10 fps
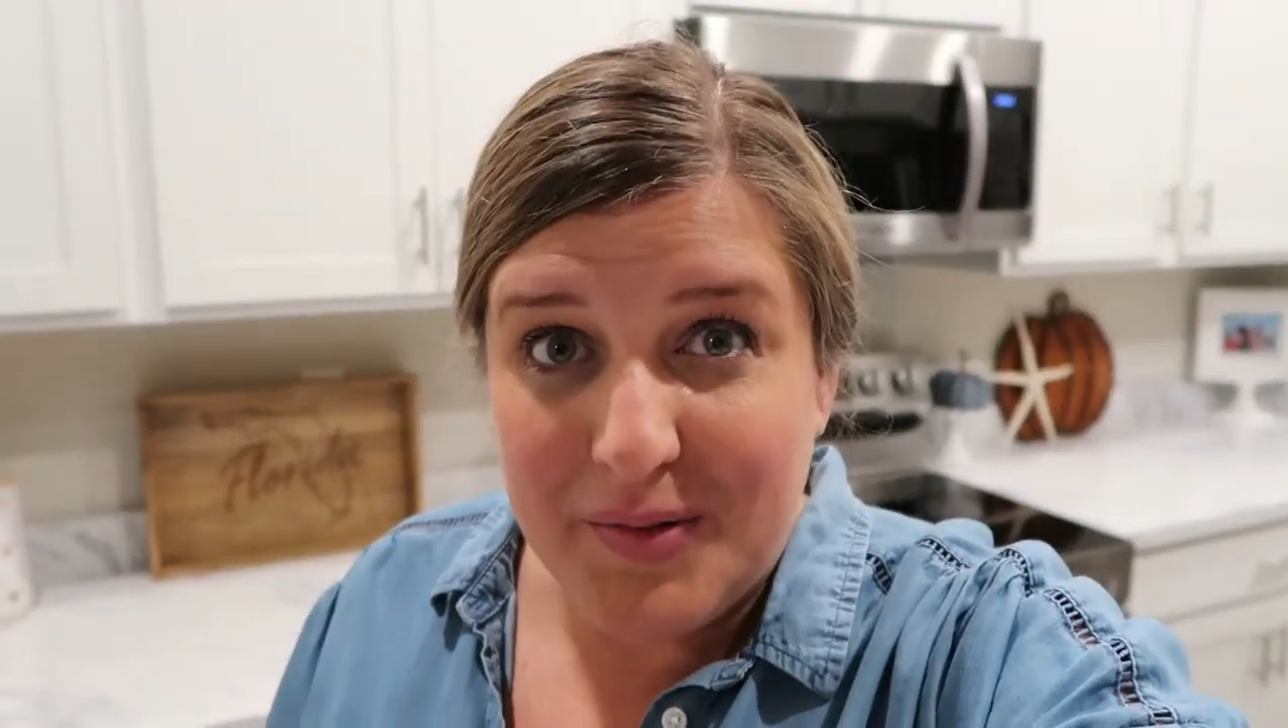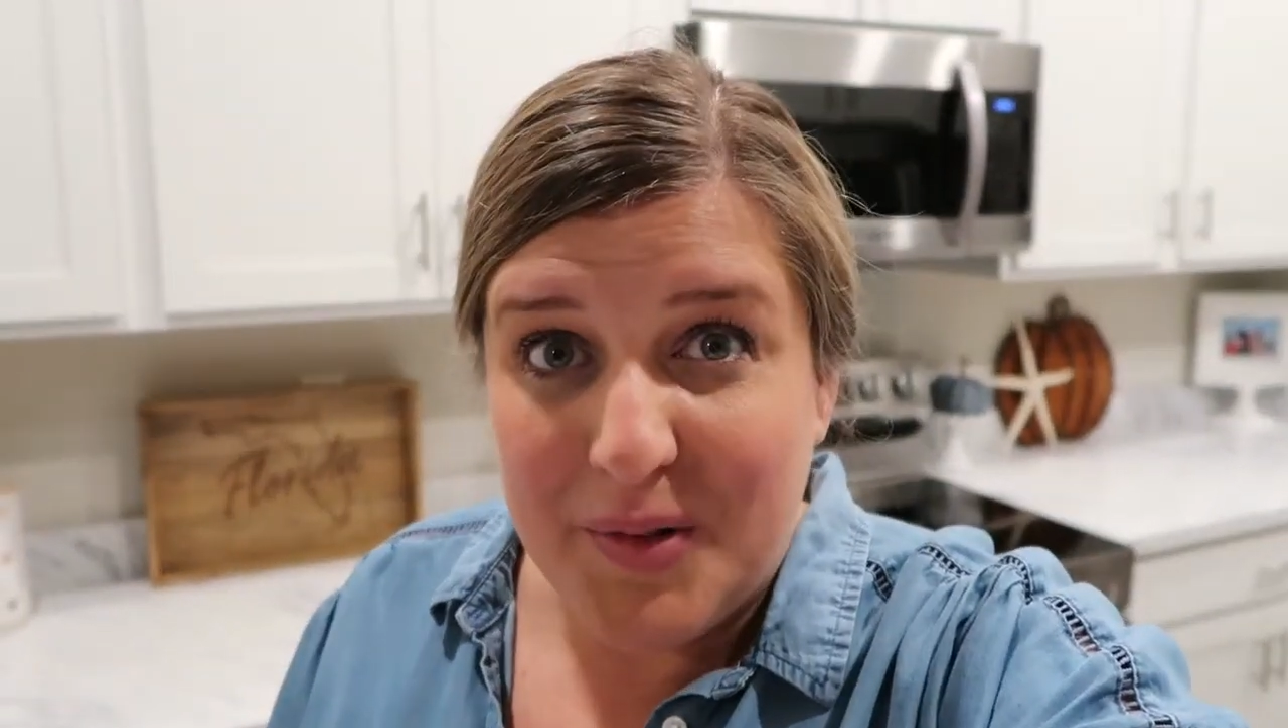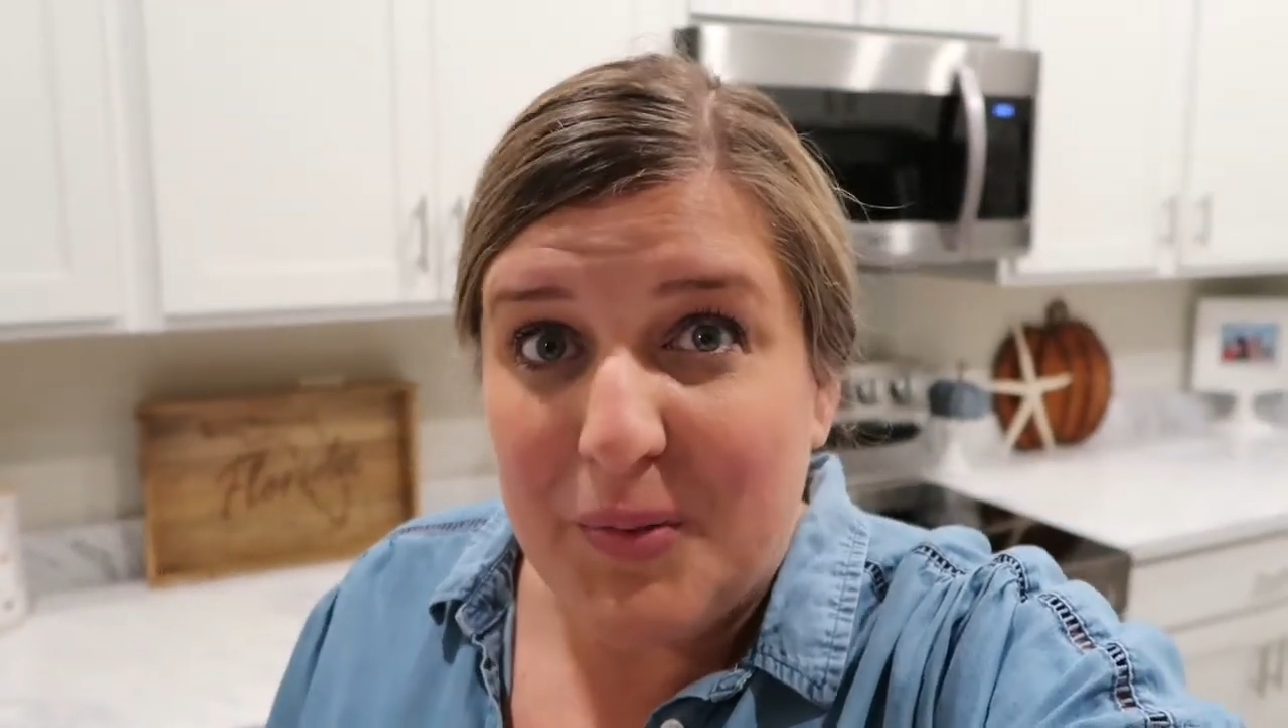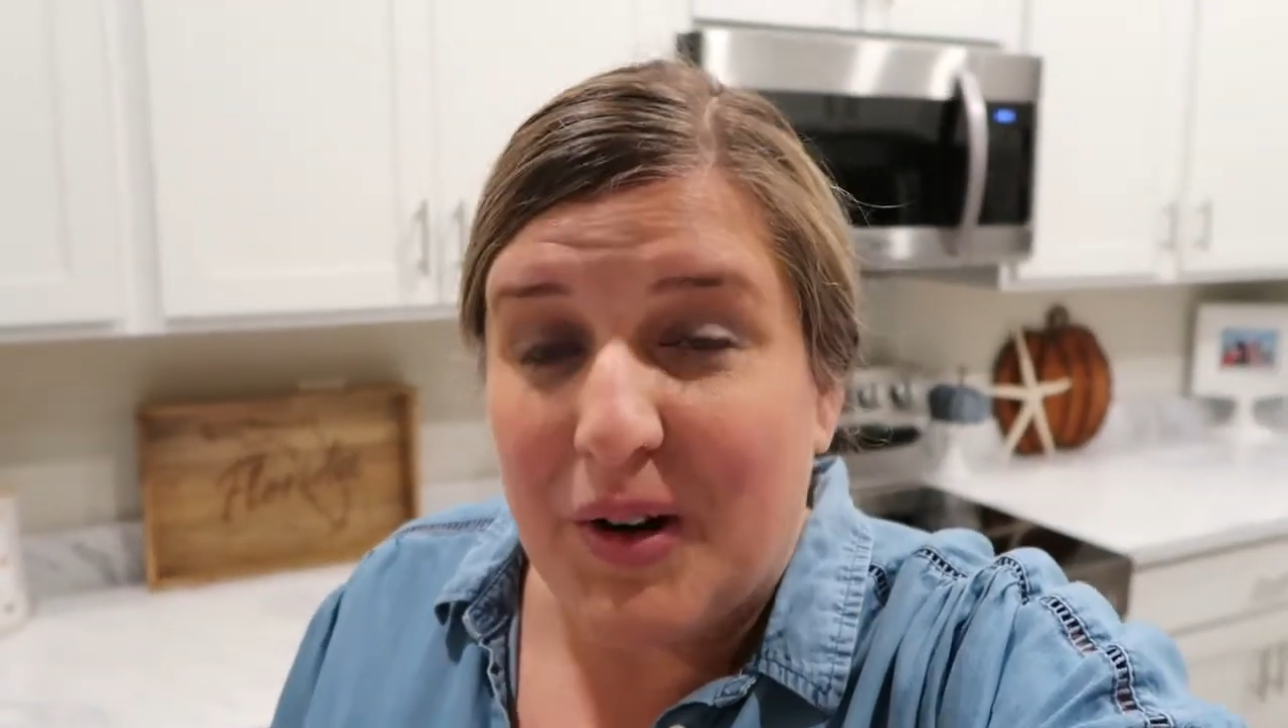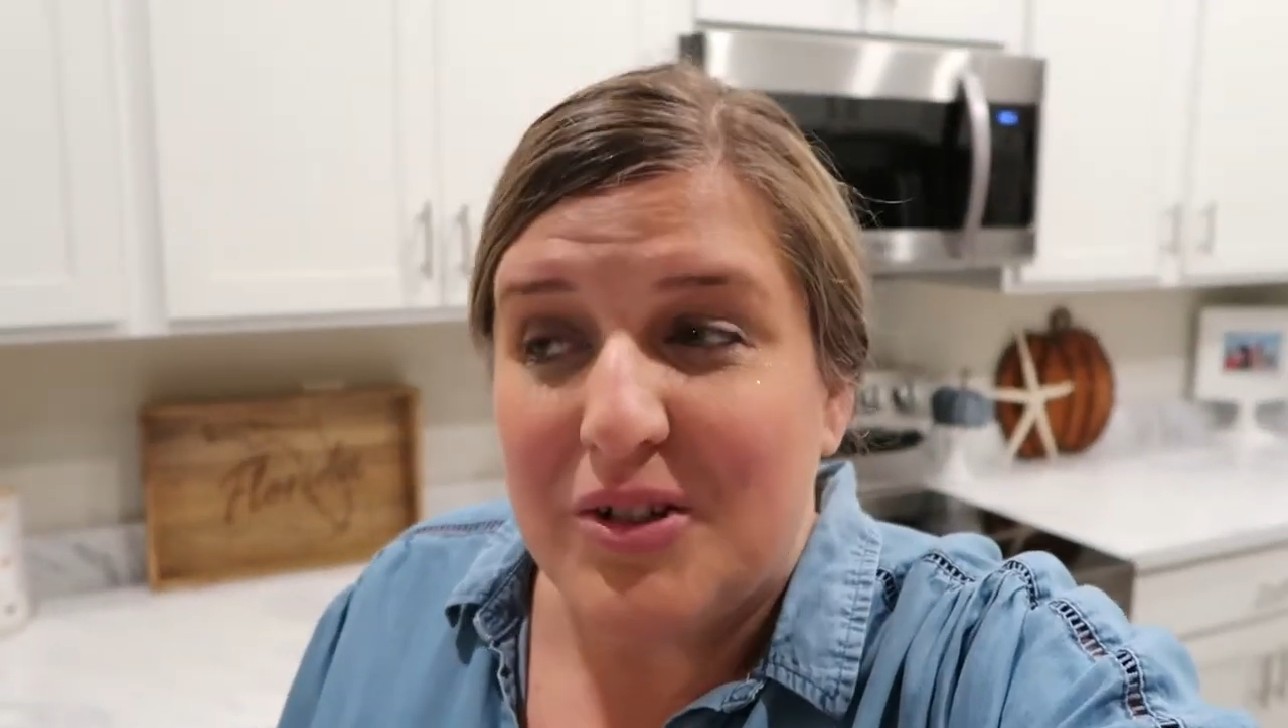
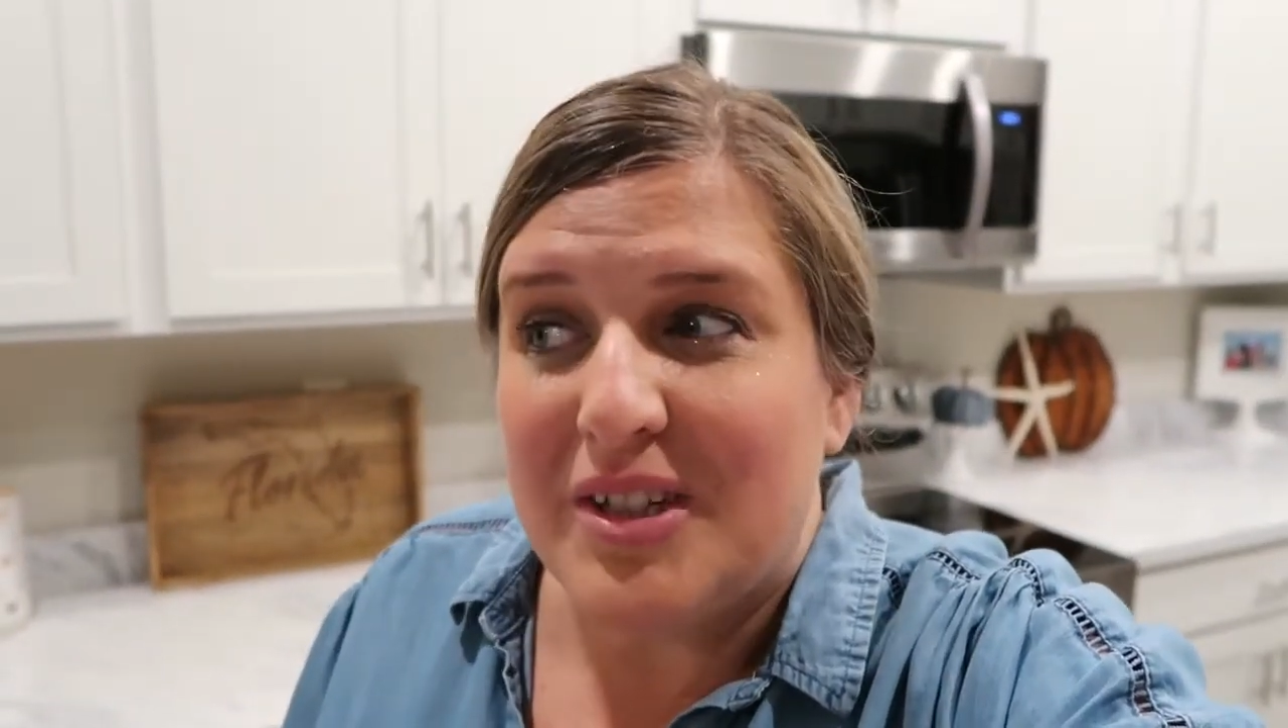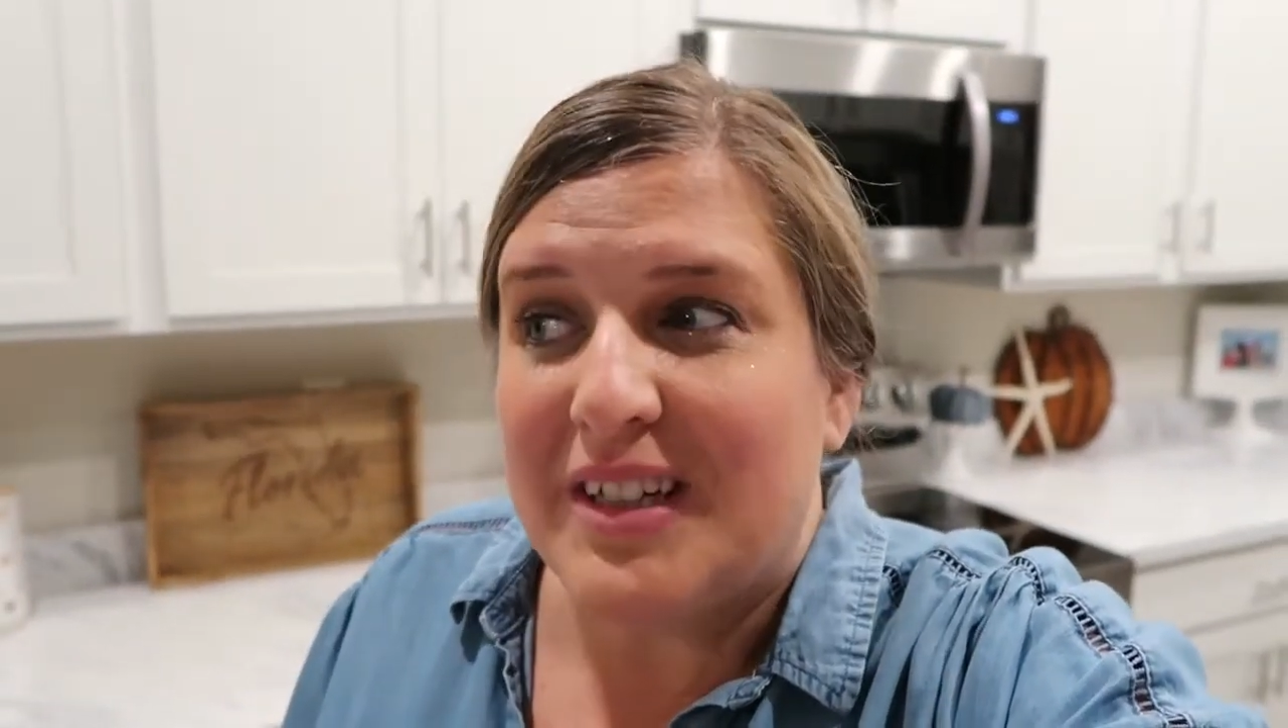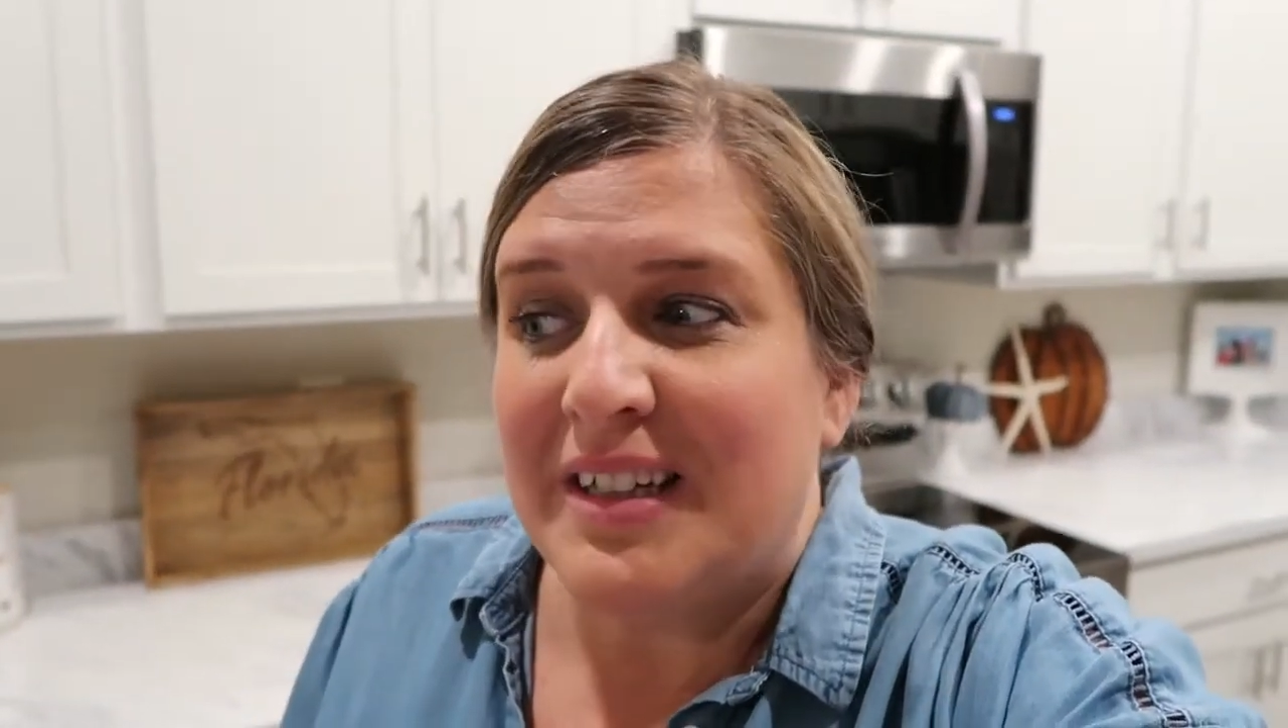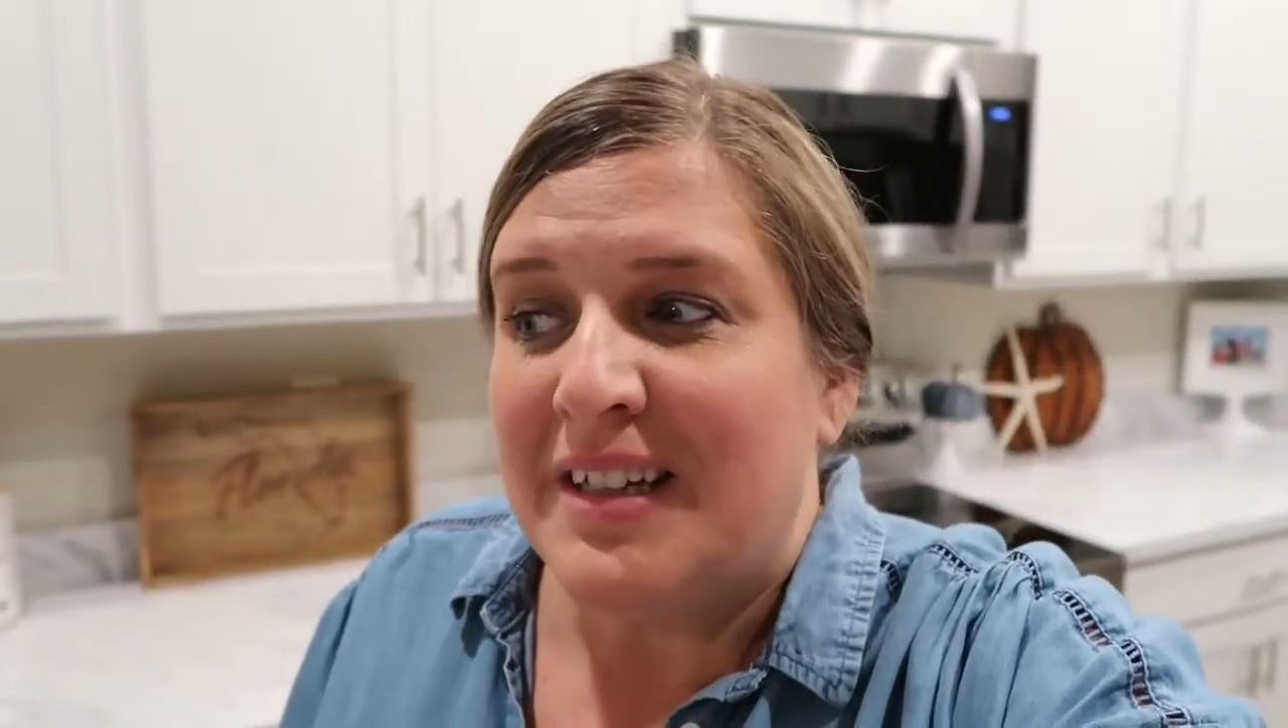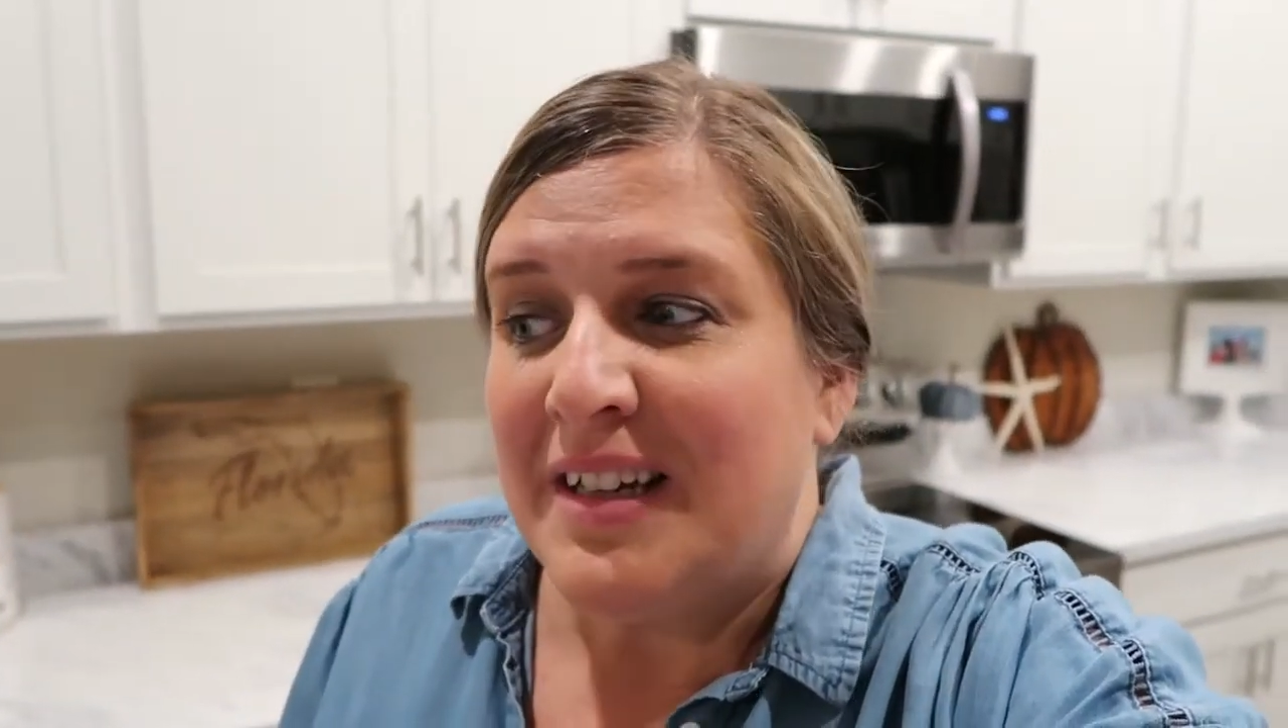for
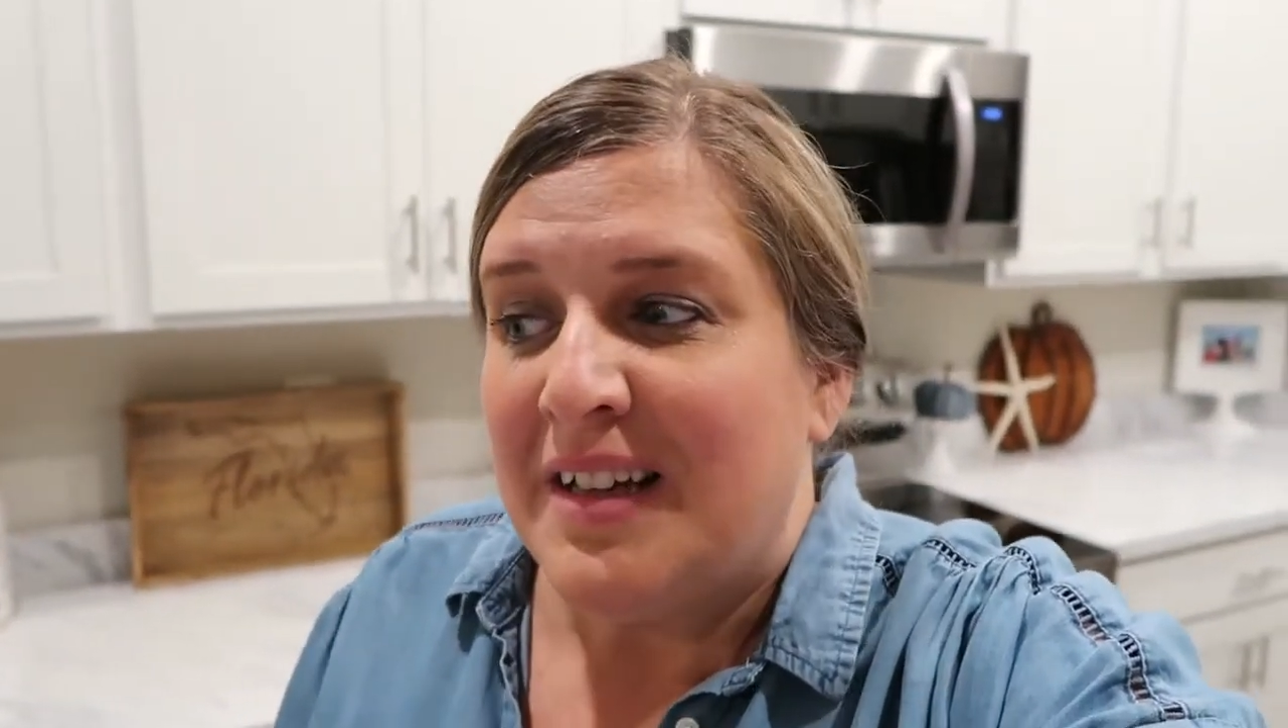watching.